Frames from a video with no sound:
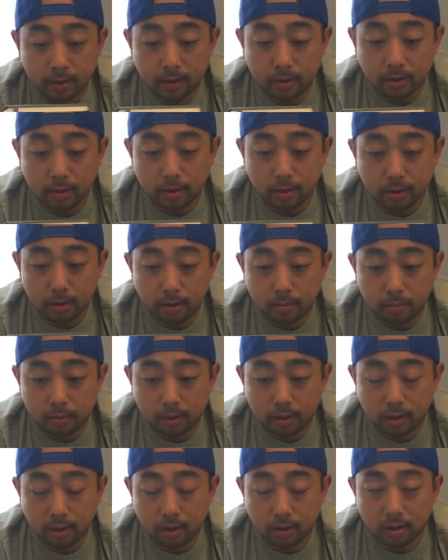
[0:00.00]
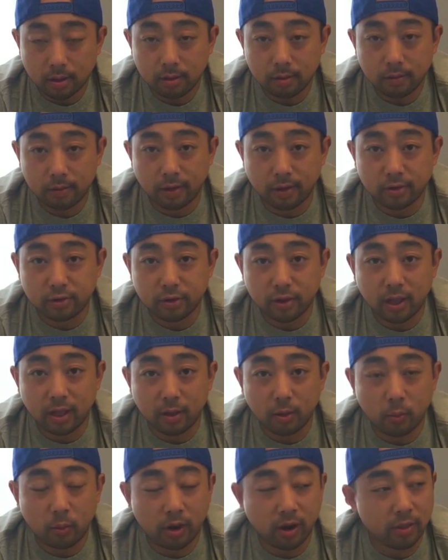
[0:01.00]
Uh, but yeah, eventually uh,
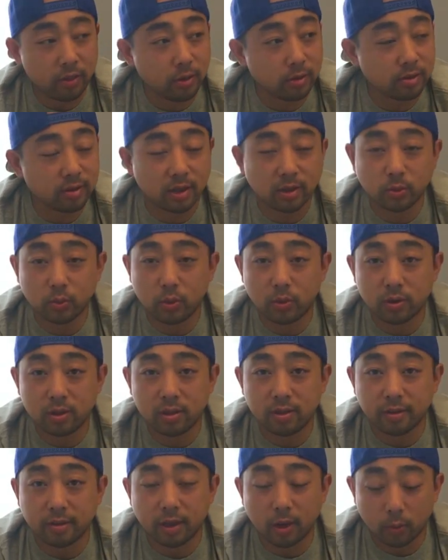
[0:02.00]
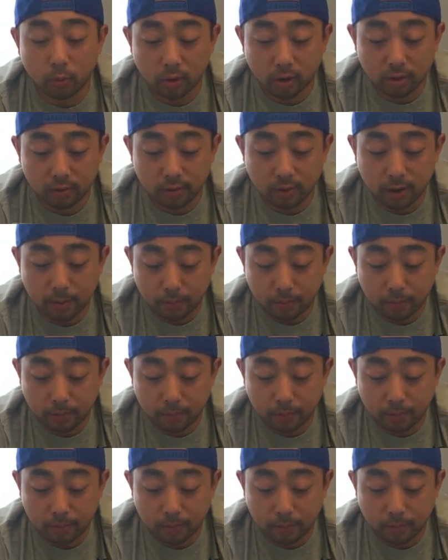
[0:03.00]
one of those things will click and work, right?